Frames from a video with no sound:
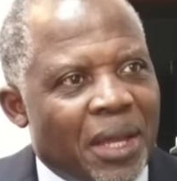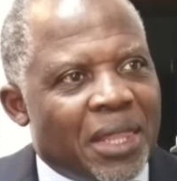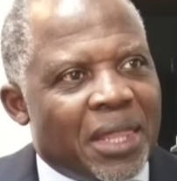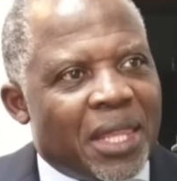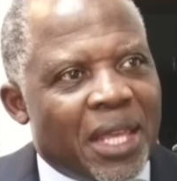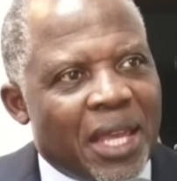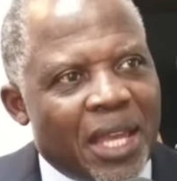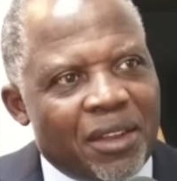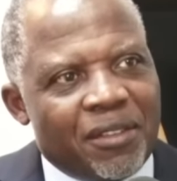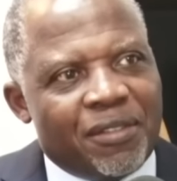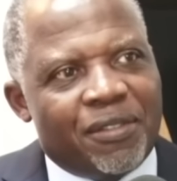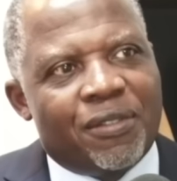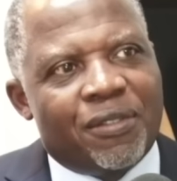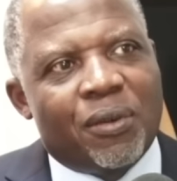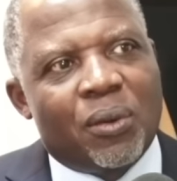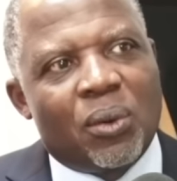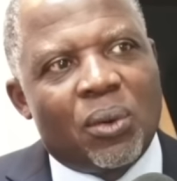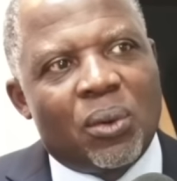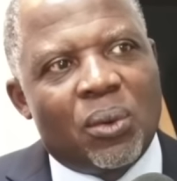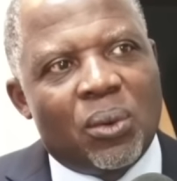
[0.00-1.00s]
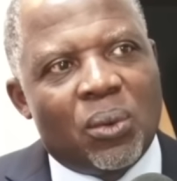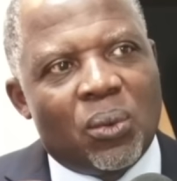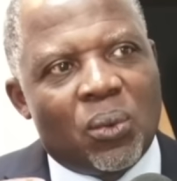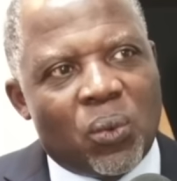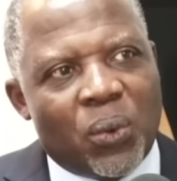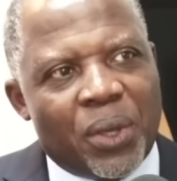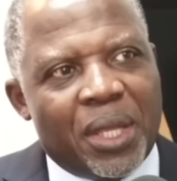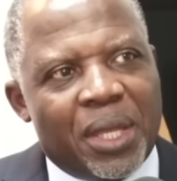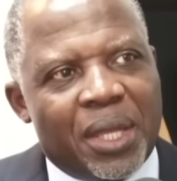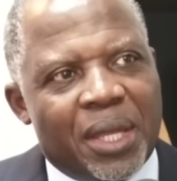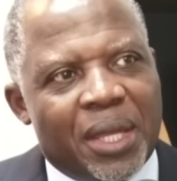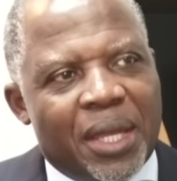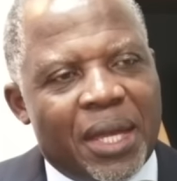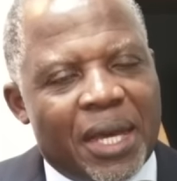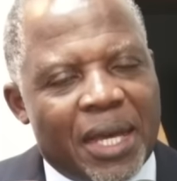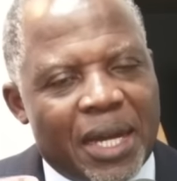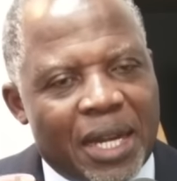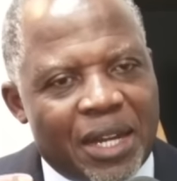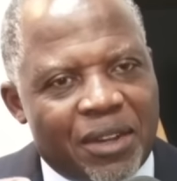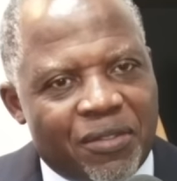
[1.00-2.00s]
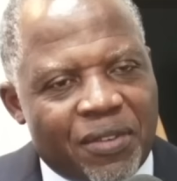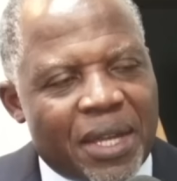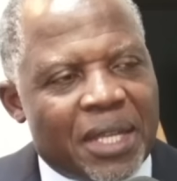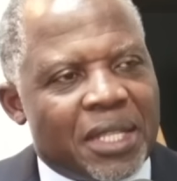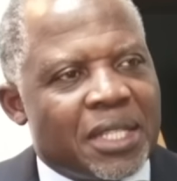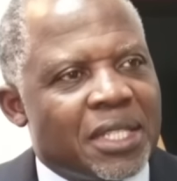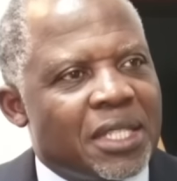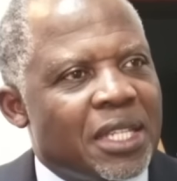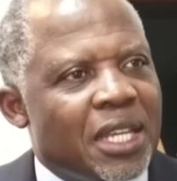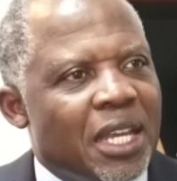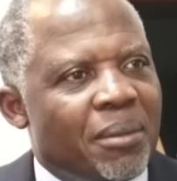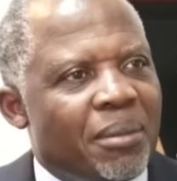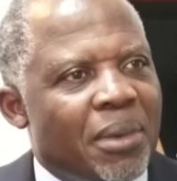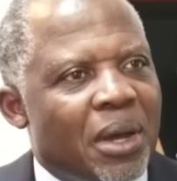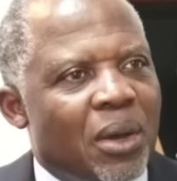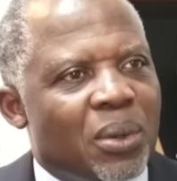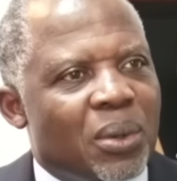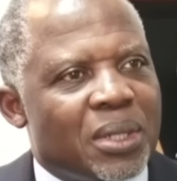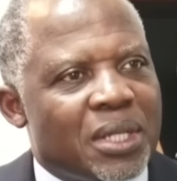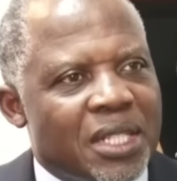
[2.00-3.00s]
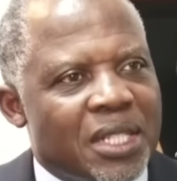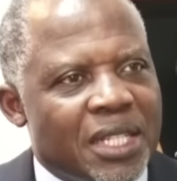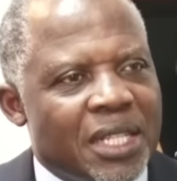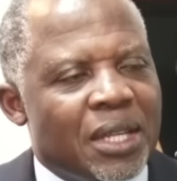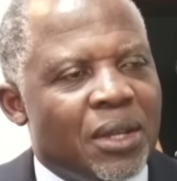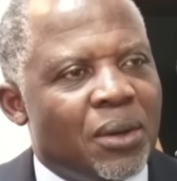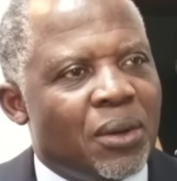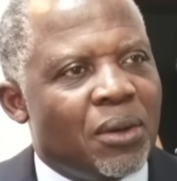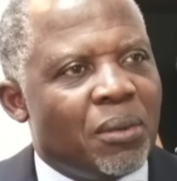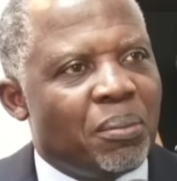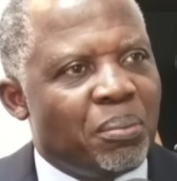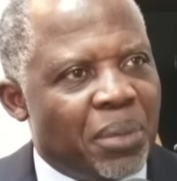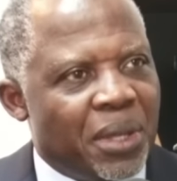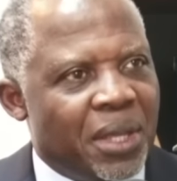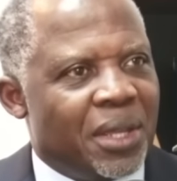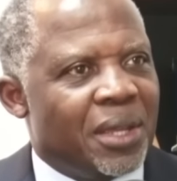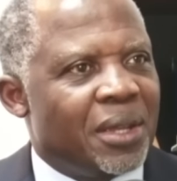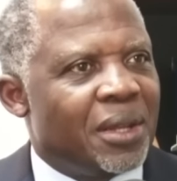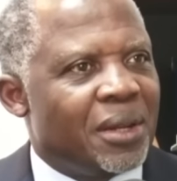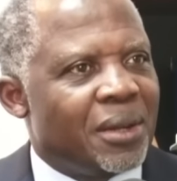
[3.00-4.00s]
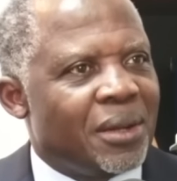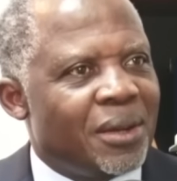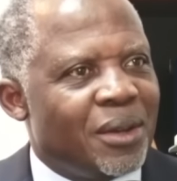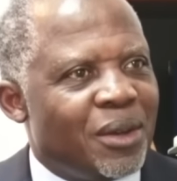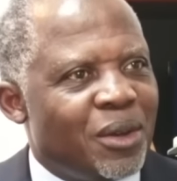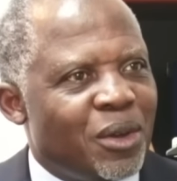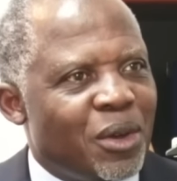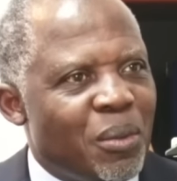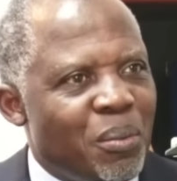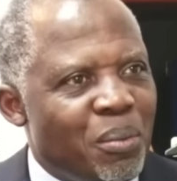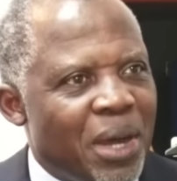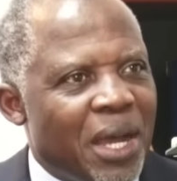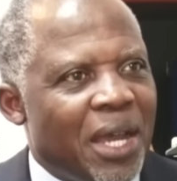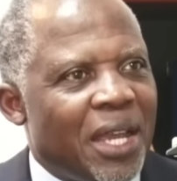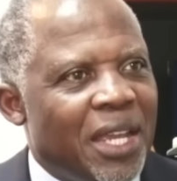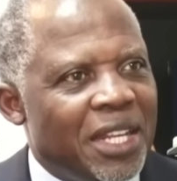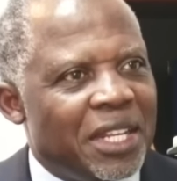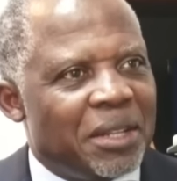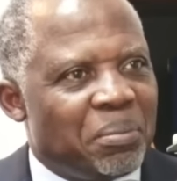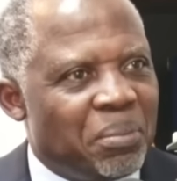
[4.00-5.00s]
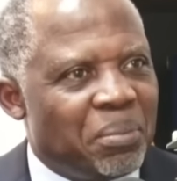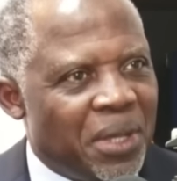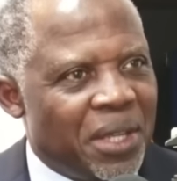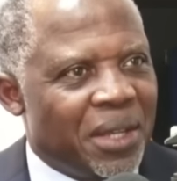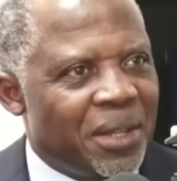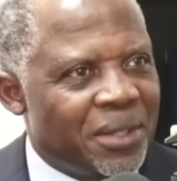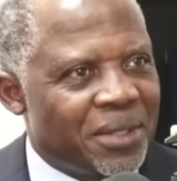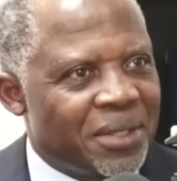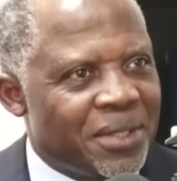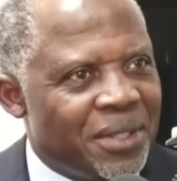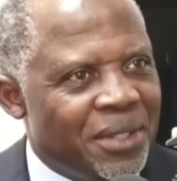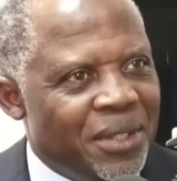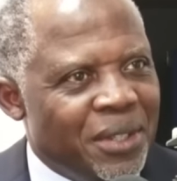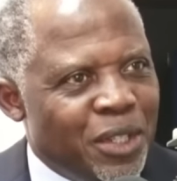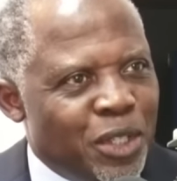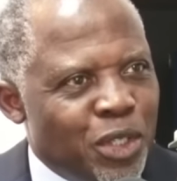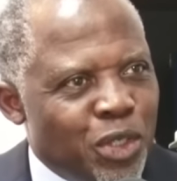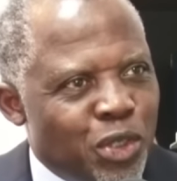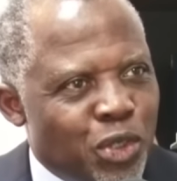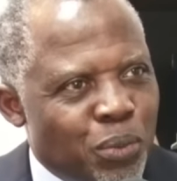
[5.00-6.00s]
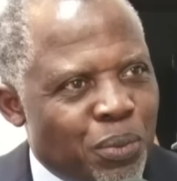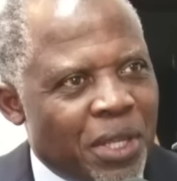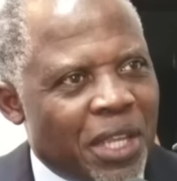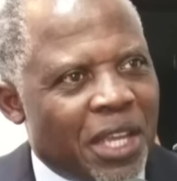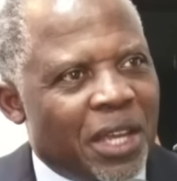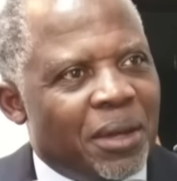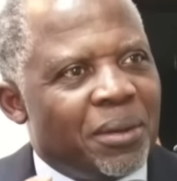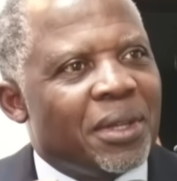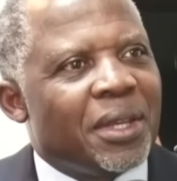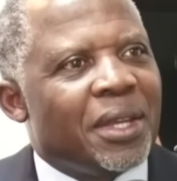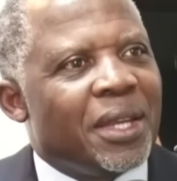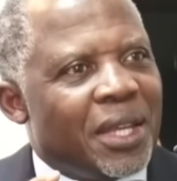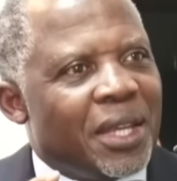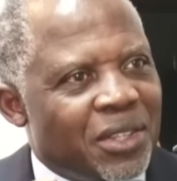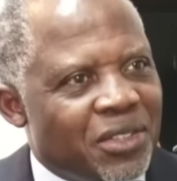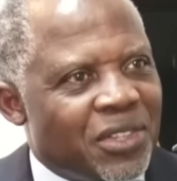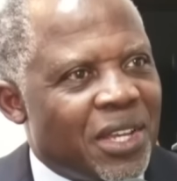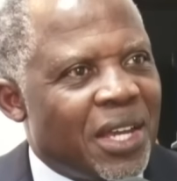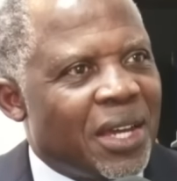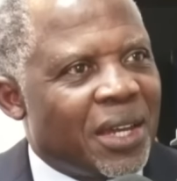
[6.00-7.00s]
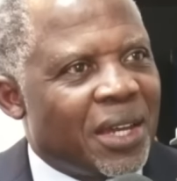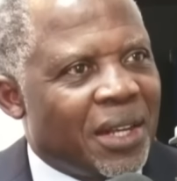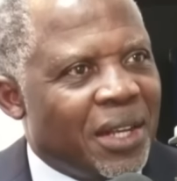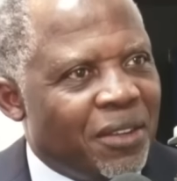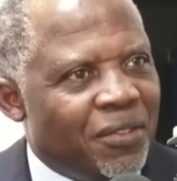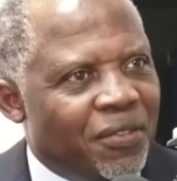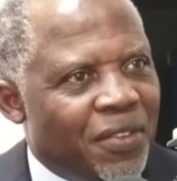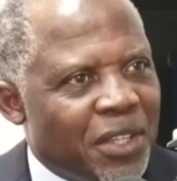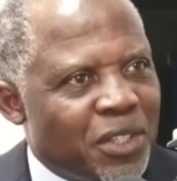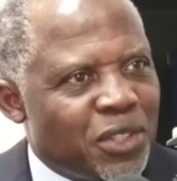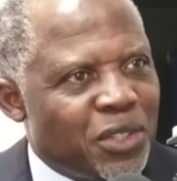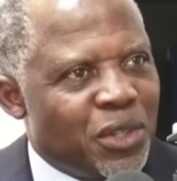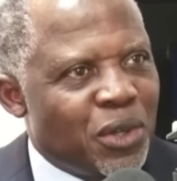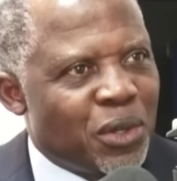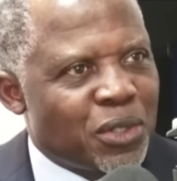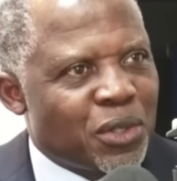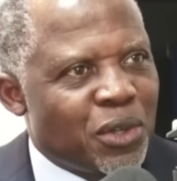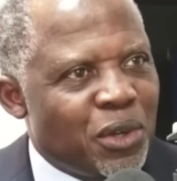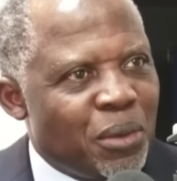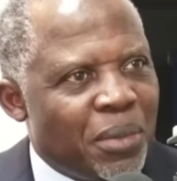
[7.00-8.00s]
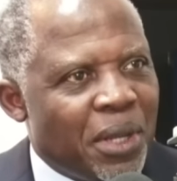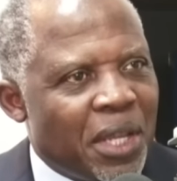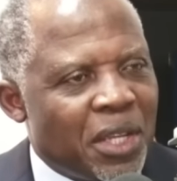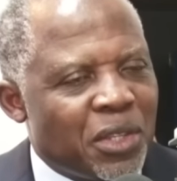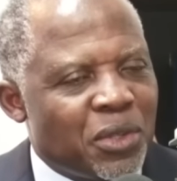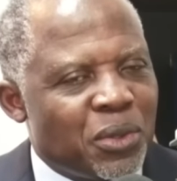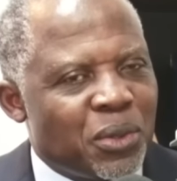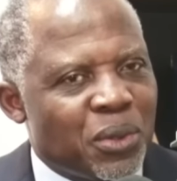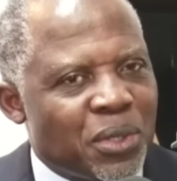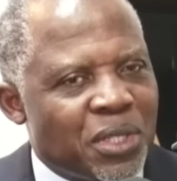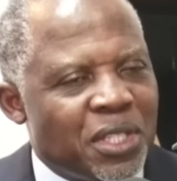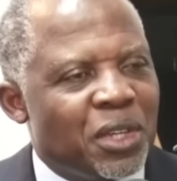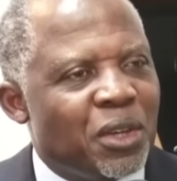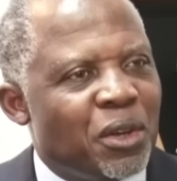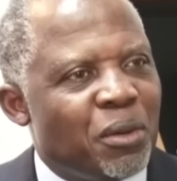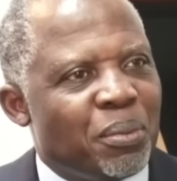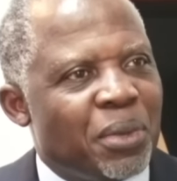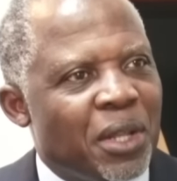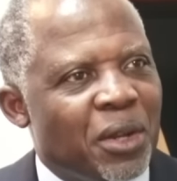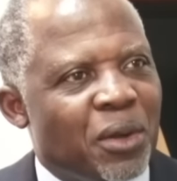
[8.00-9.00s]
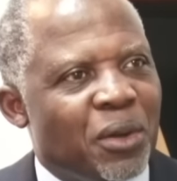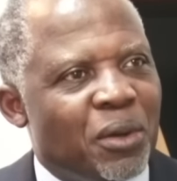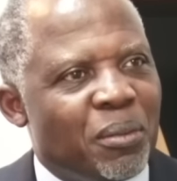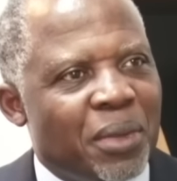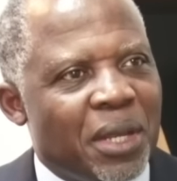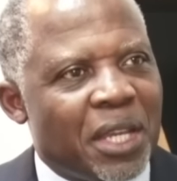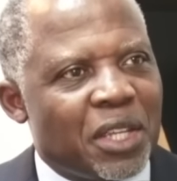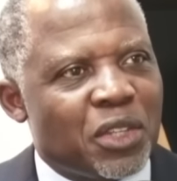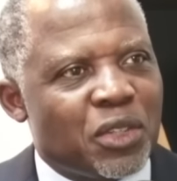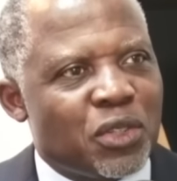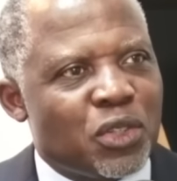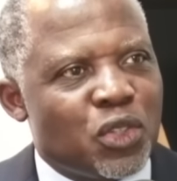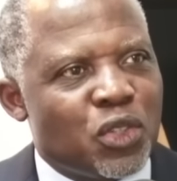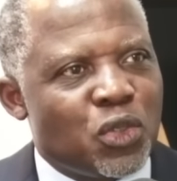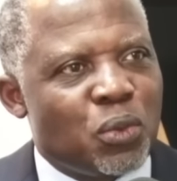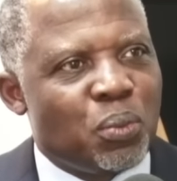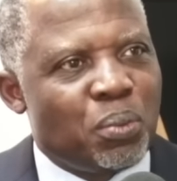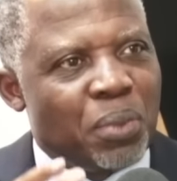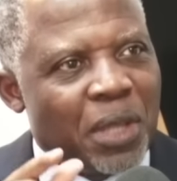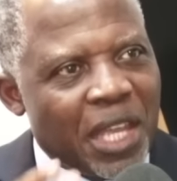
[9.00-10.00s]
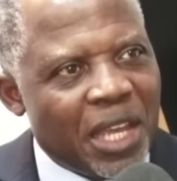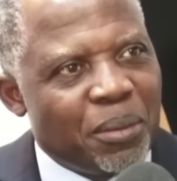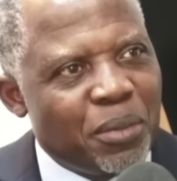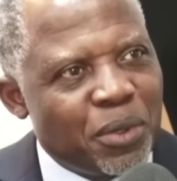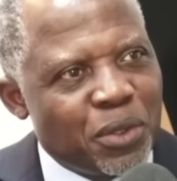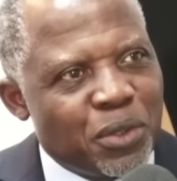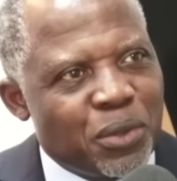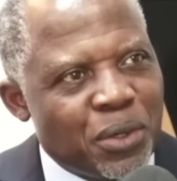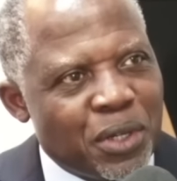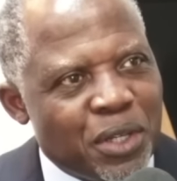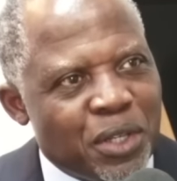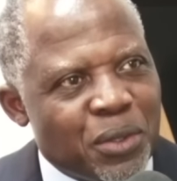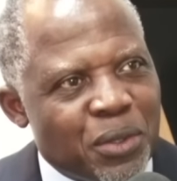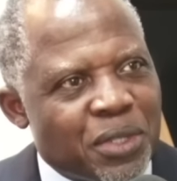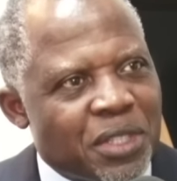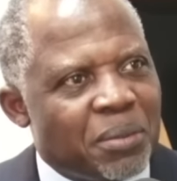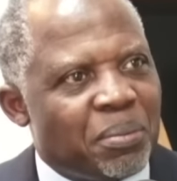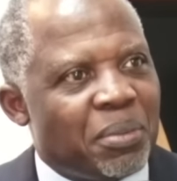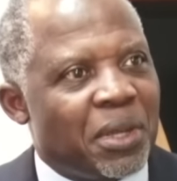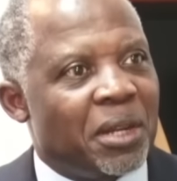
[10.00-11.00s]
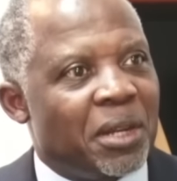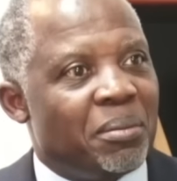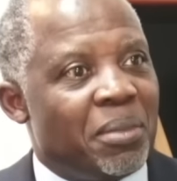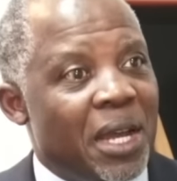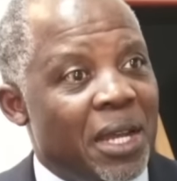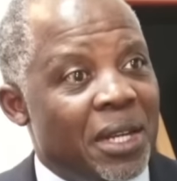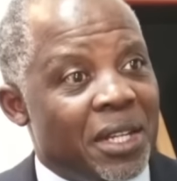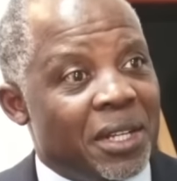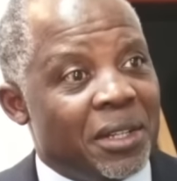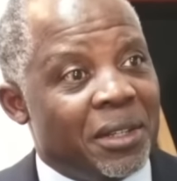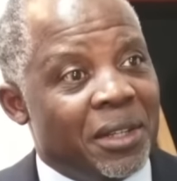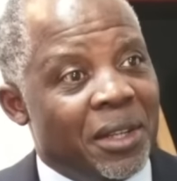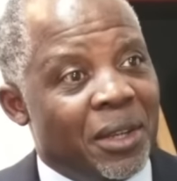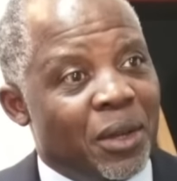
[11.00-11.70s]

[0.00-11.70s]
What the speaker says: And therefore, we are advising about single pill, combined pills, to be exactly fixed dose combinations or single pill combinations to be able to reduce the pill burden.